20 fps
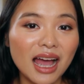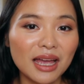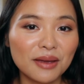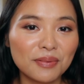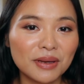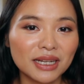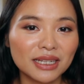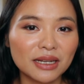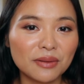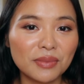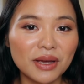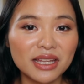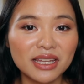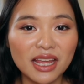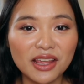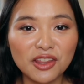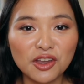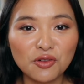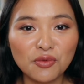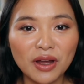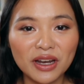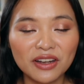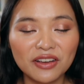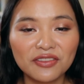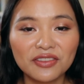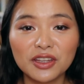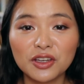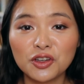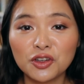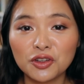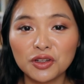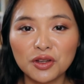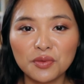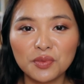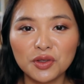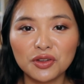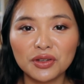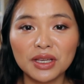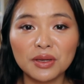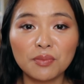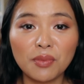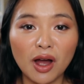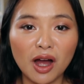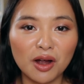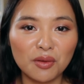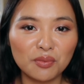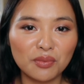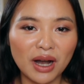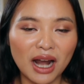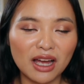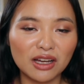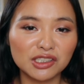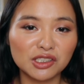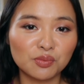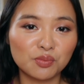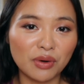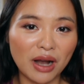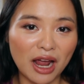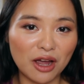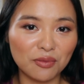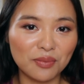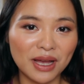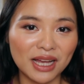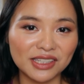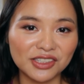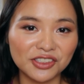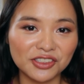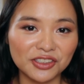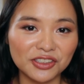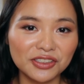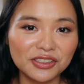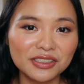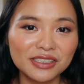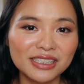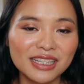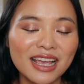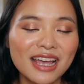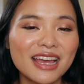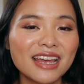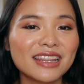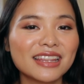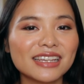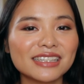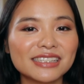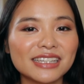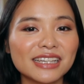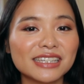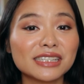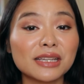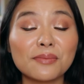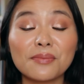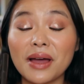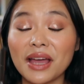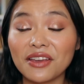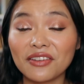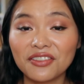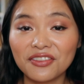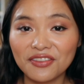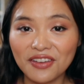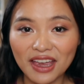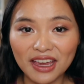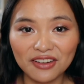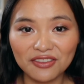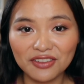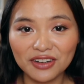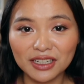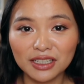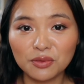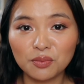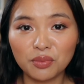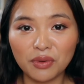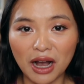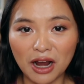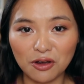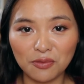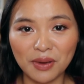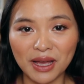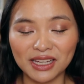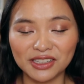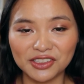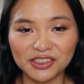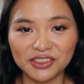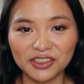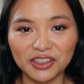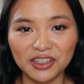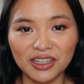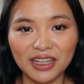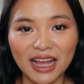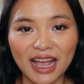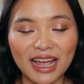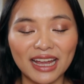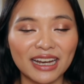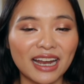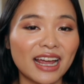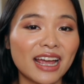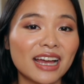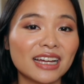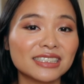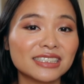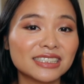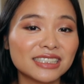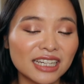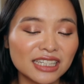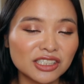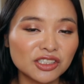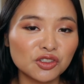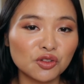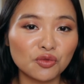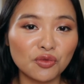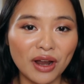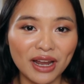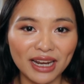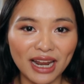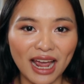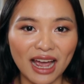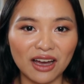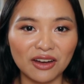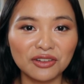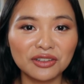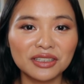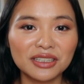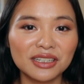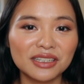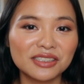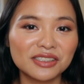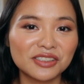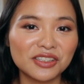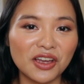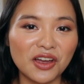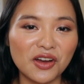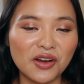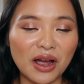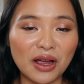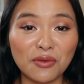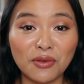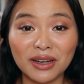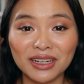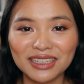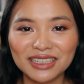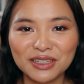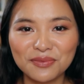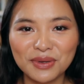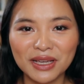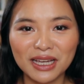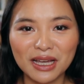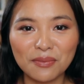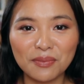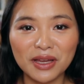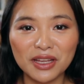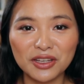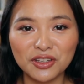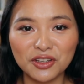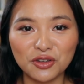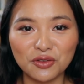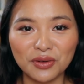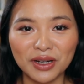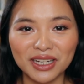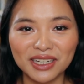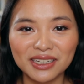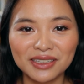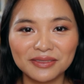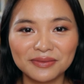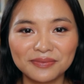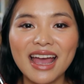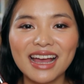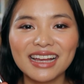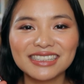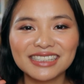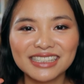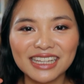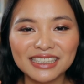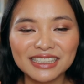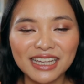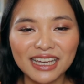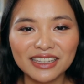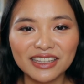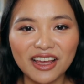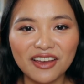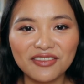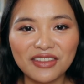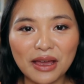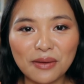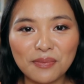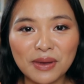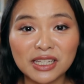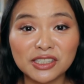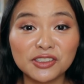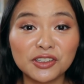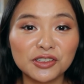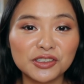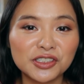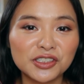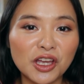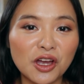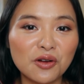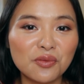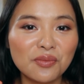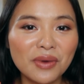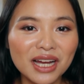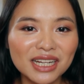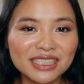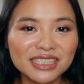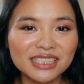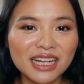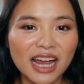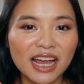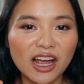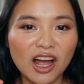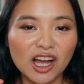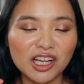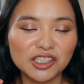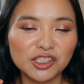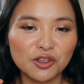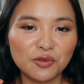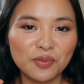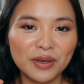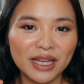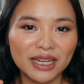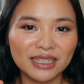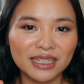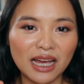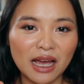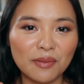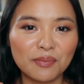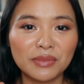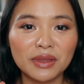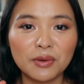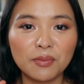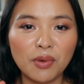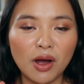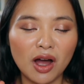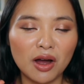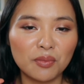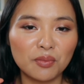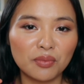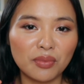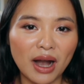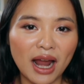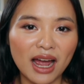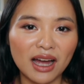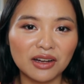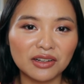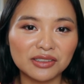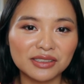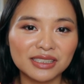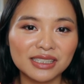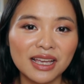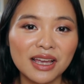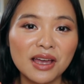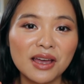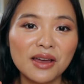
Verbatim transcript: I picked up another one of the Huda Beauty Balm Brows brow pencils. This is my favorite brow pencil, and I had just run out, so I wanted to pick up a new one. And since I love that pencil so much, I also picked up the Balm Brows